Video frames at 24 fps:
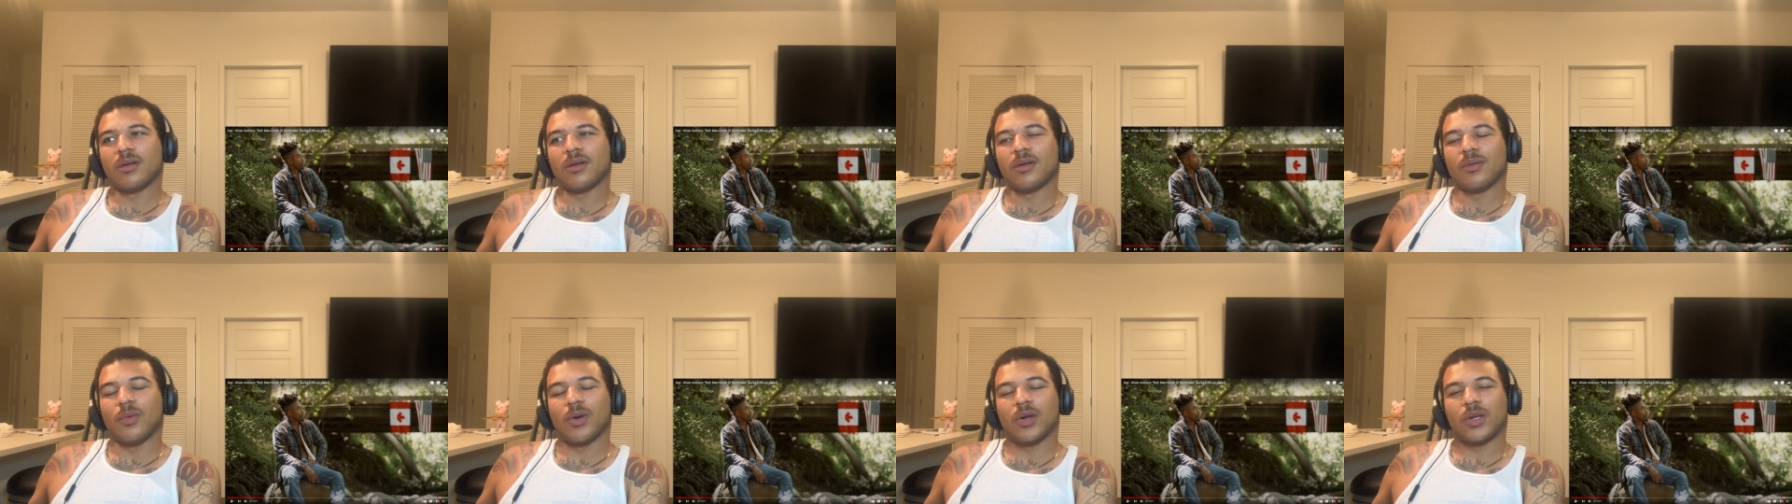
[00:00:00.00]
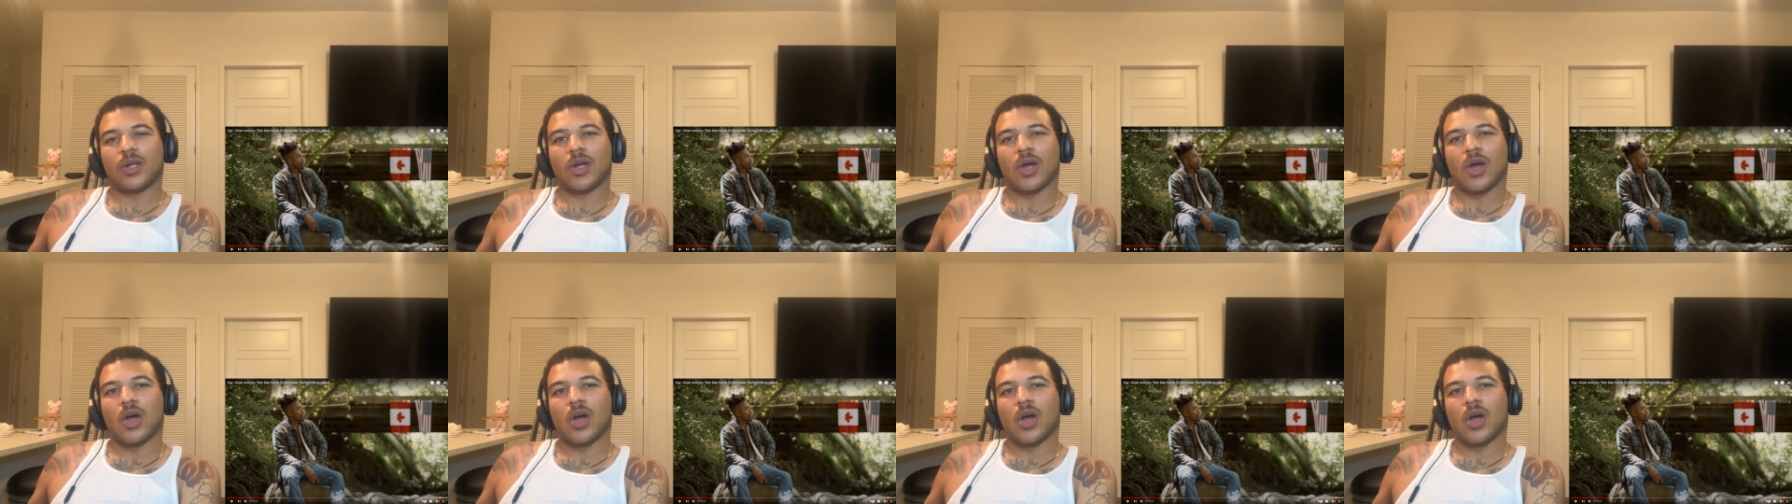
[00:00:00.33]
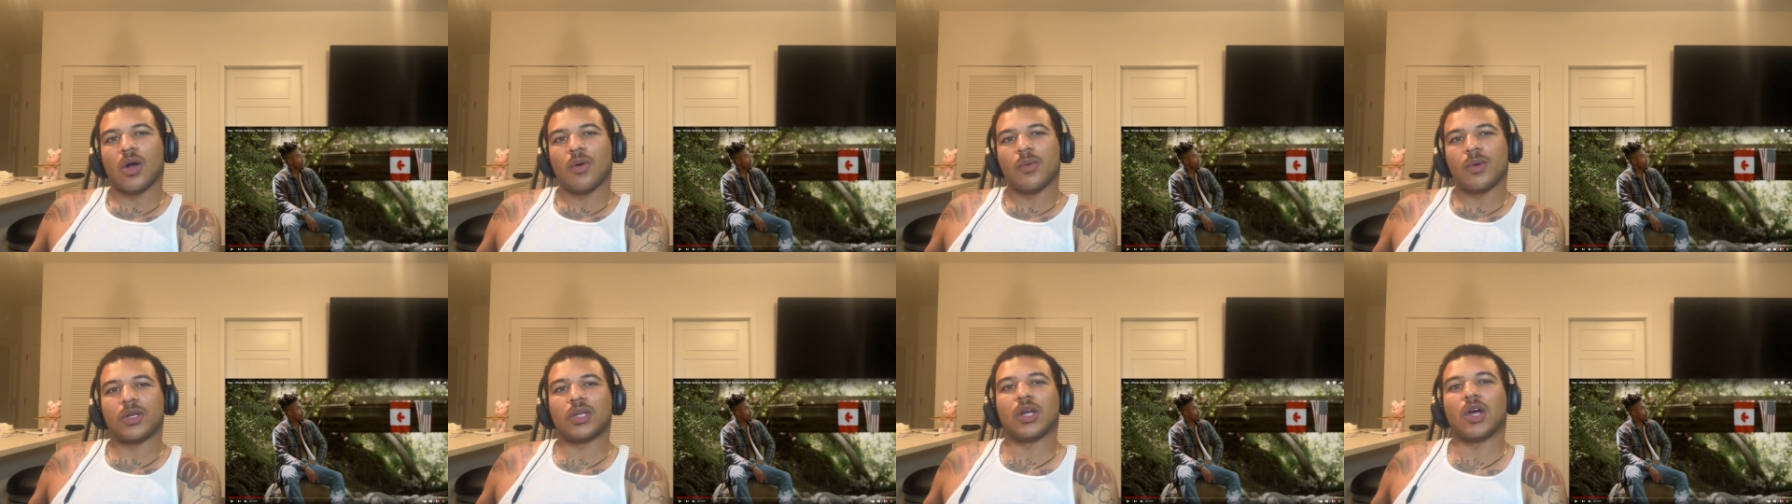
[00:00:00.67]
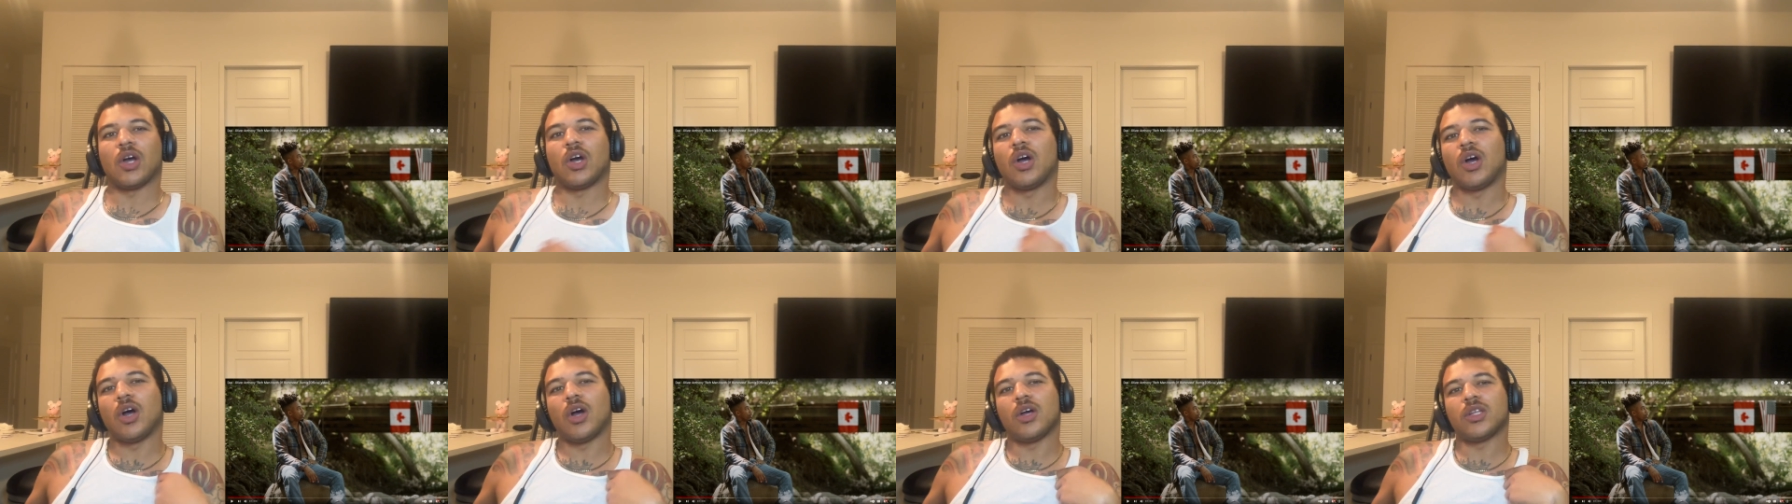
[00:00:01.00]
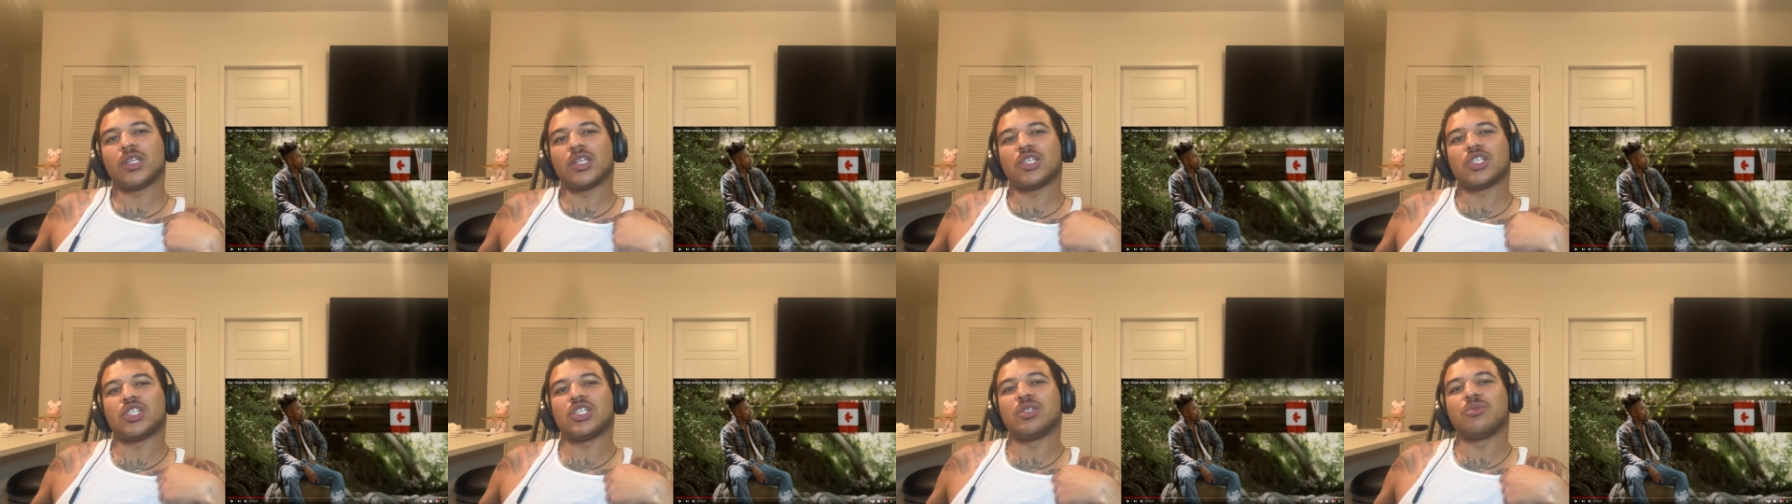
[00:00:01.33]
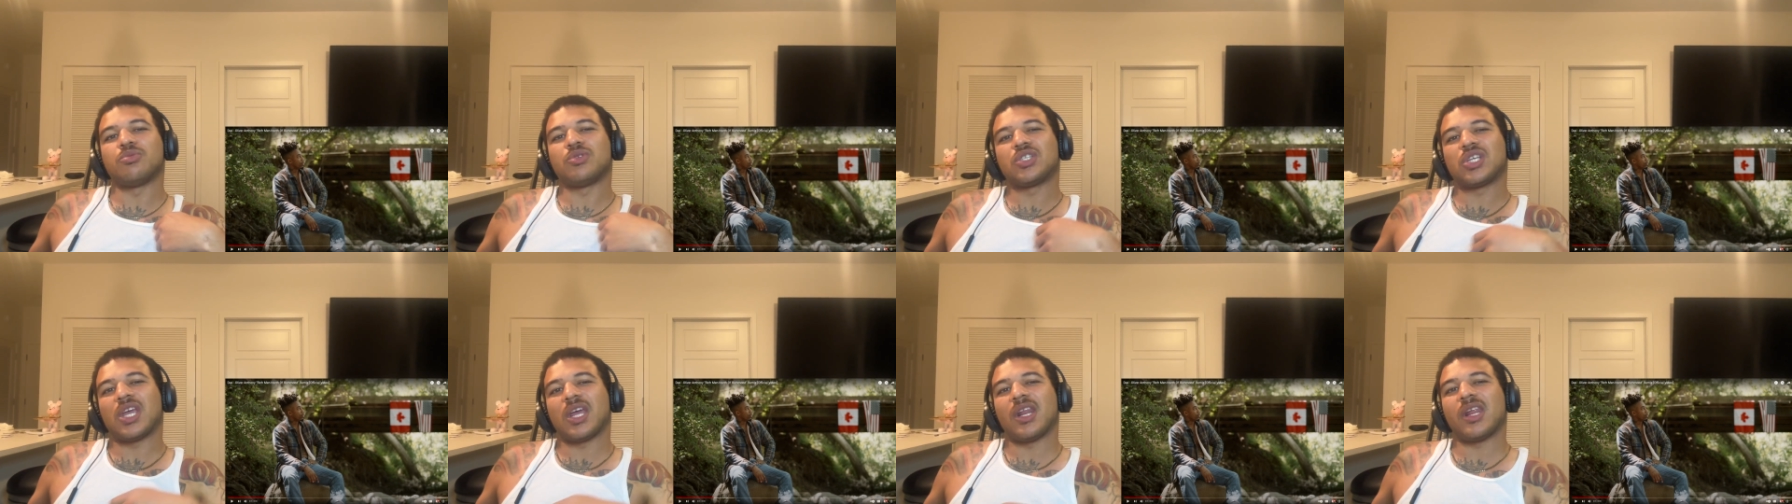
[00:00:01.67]
with the
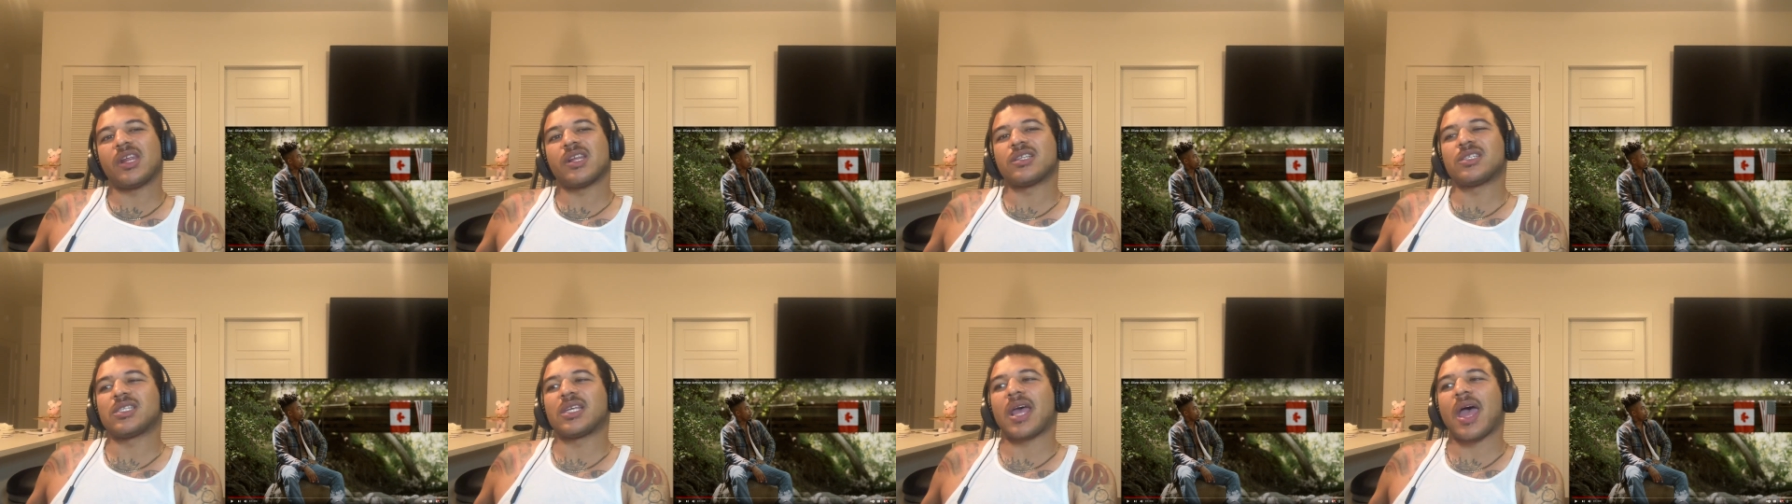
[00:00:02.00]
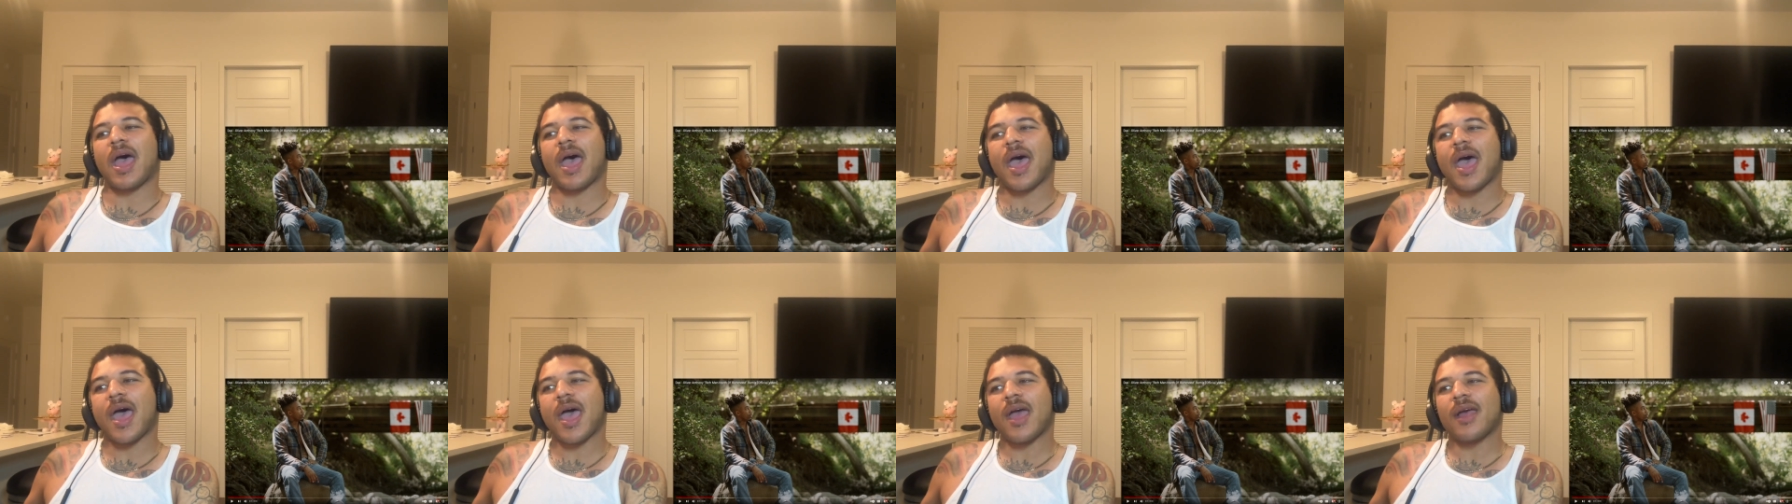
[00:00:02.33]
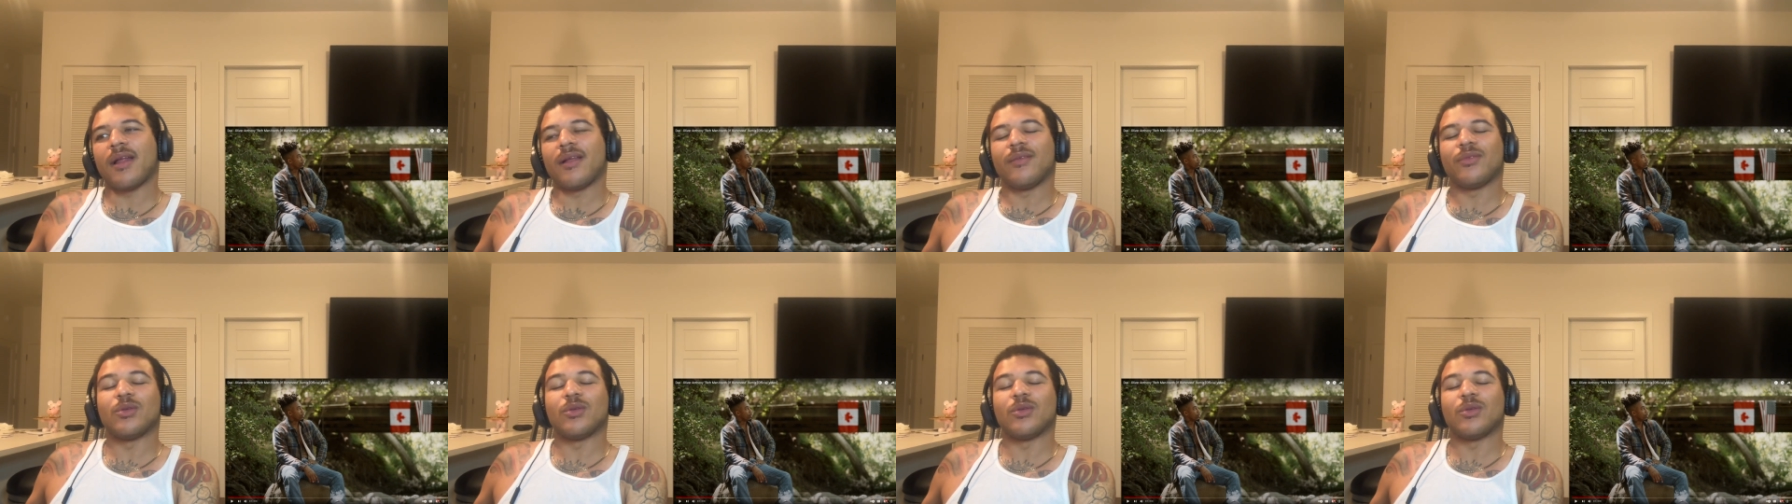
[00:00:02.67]
sheepskin inside.